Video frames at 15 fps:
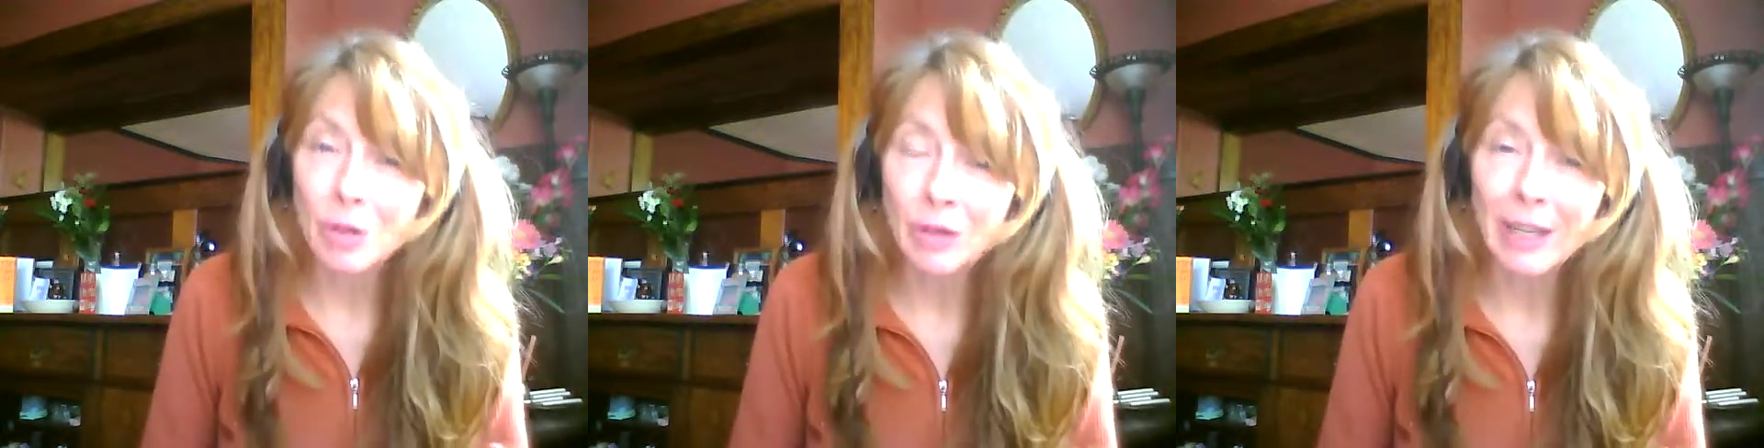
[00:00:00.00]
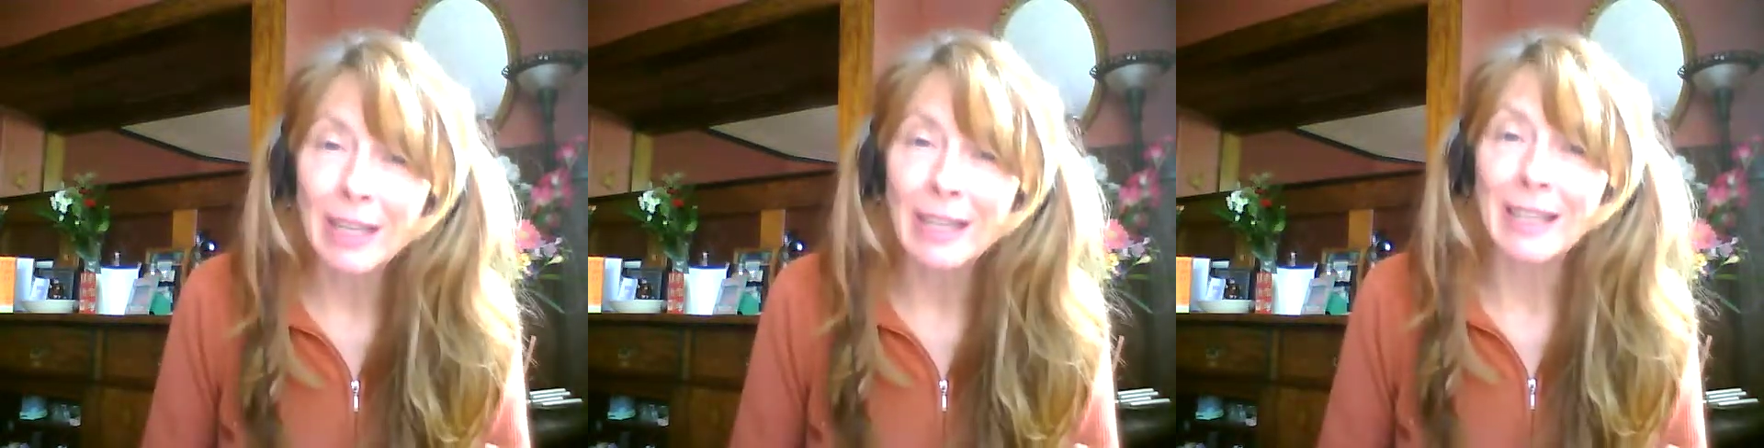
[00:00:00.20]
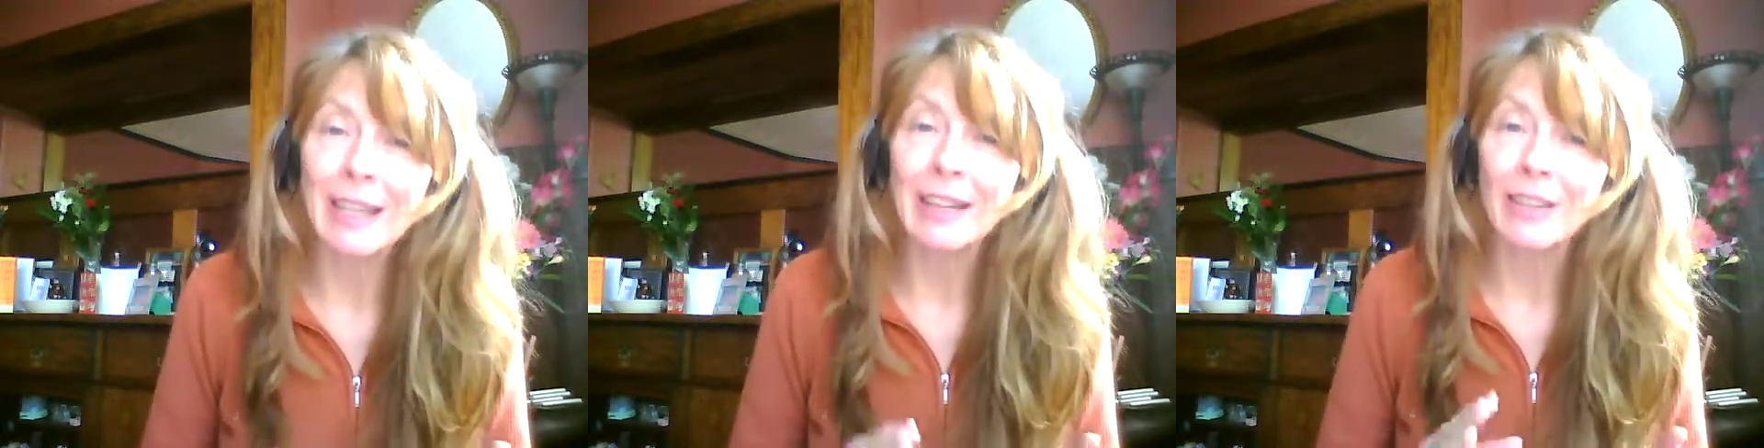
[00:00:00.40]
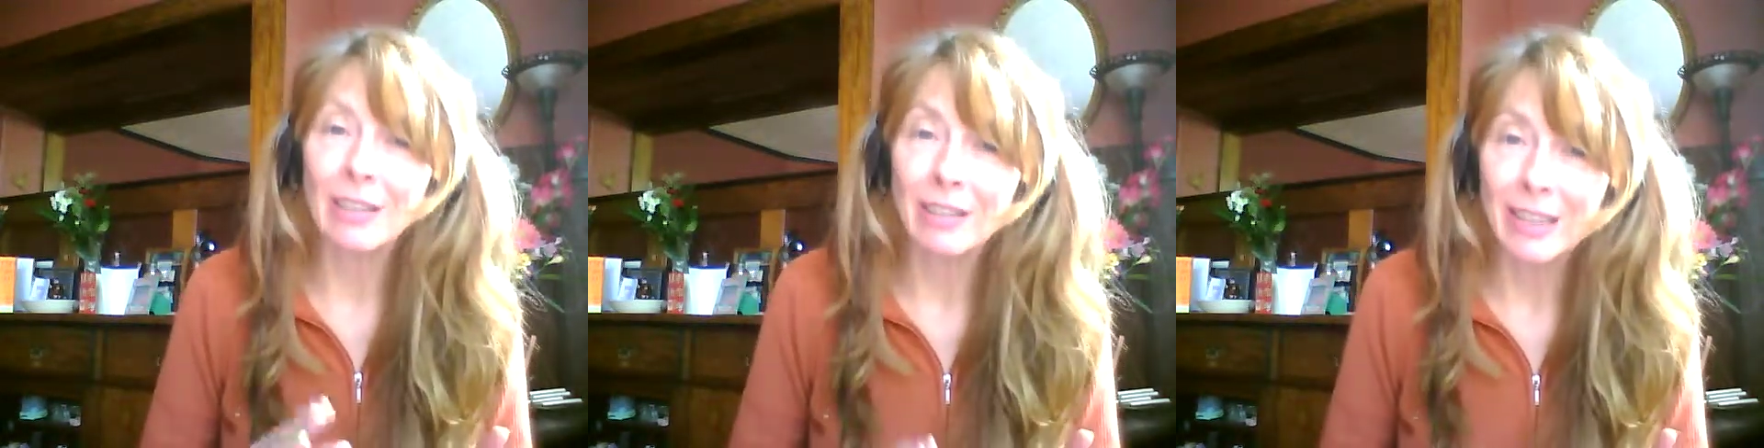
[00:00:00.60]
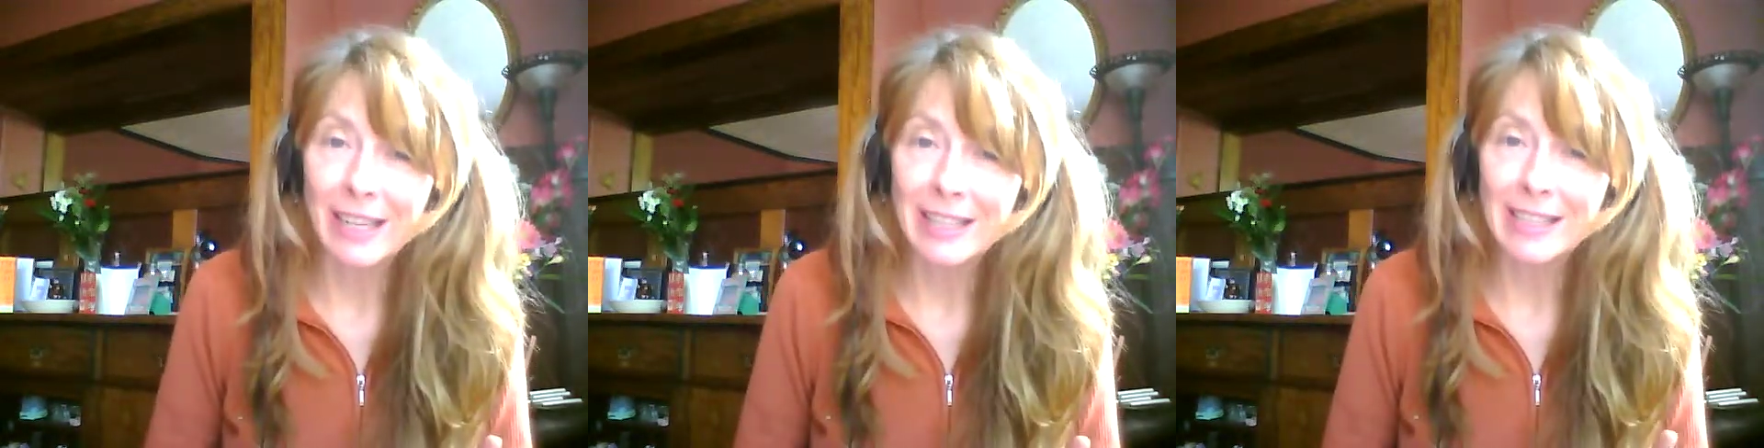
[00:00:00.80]
training in
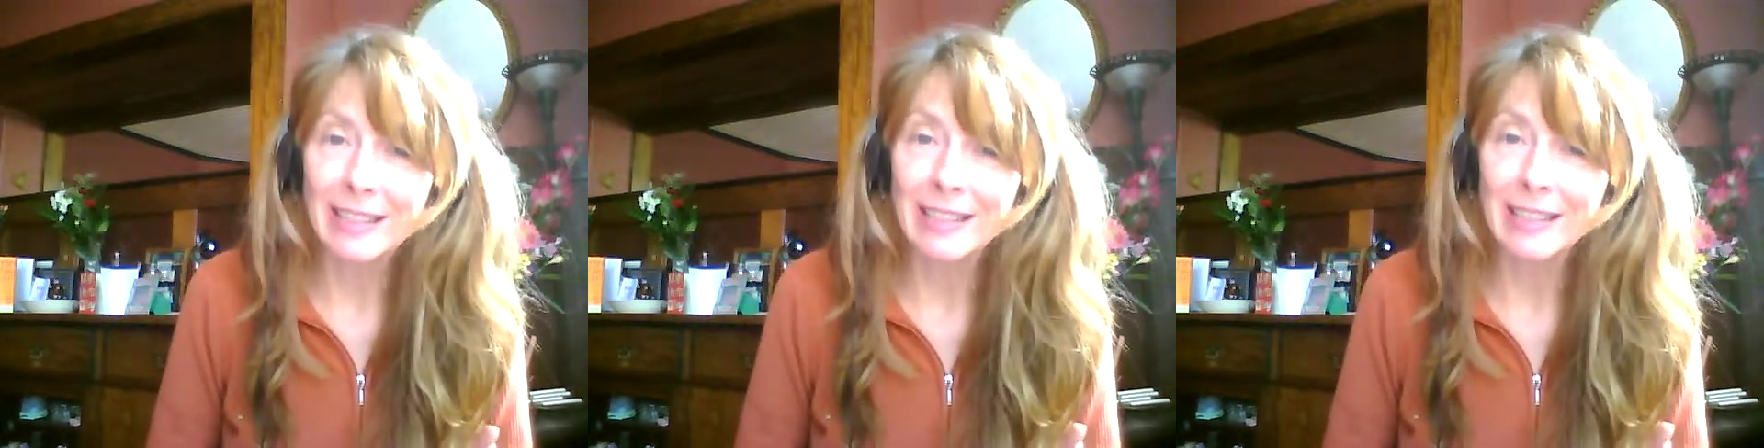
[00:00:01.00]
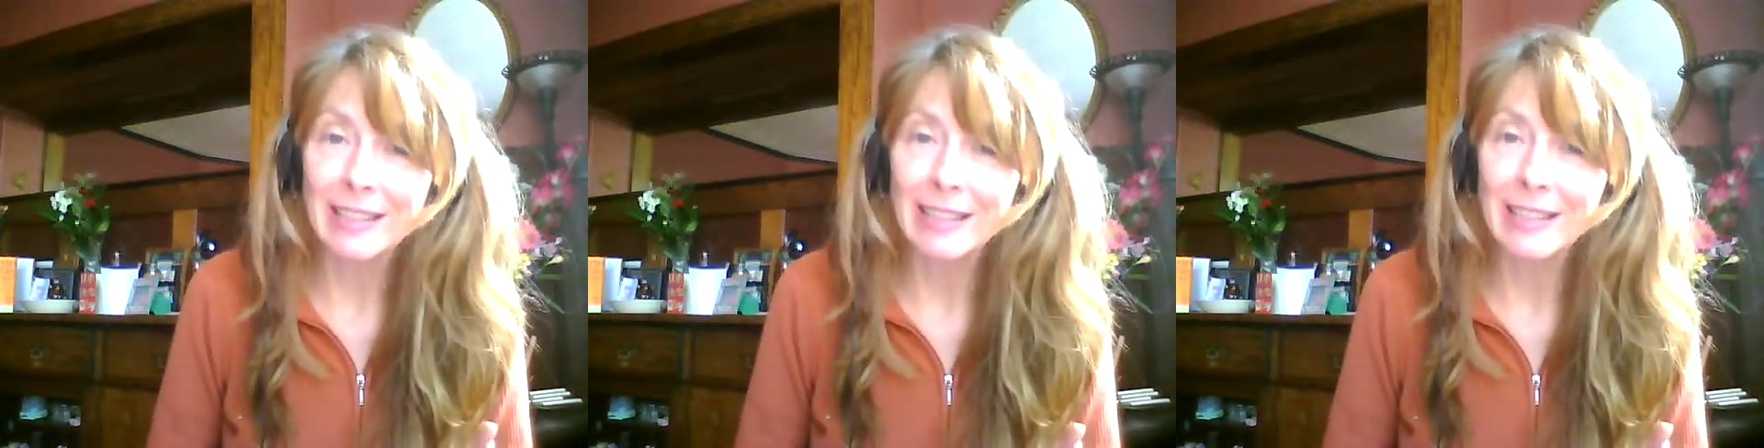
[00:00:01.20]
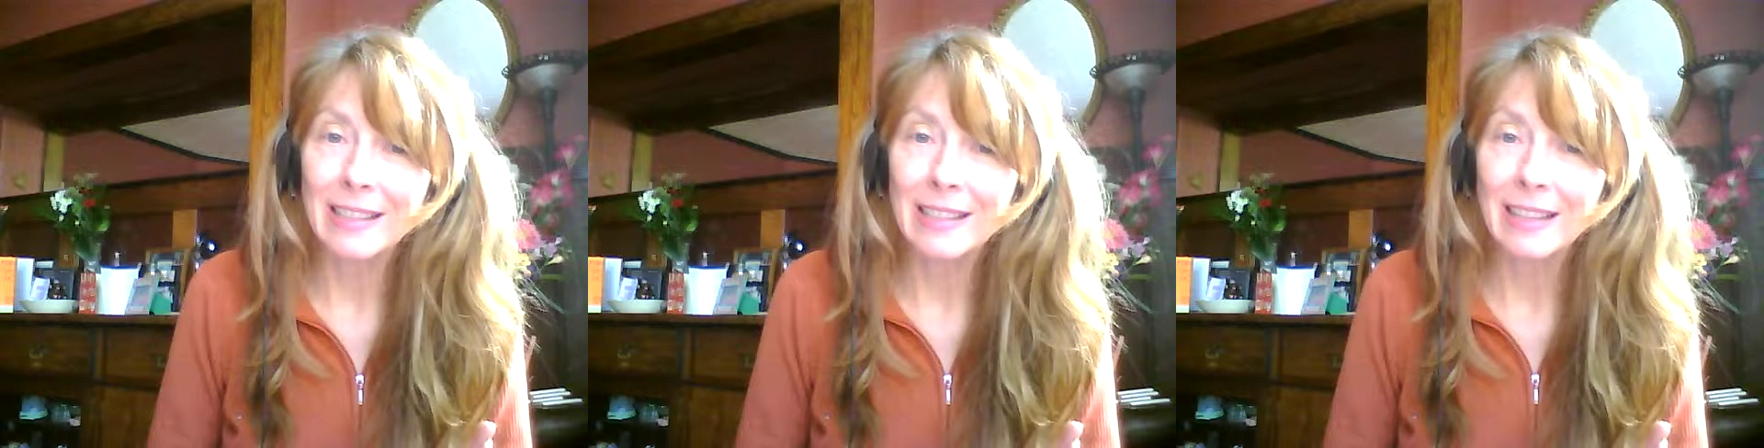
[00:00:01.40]
your license.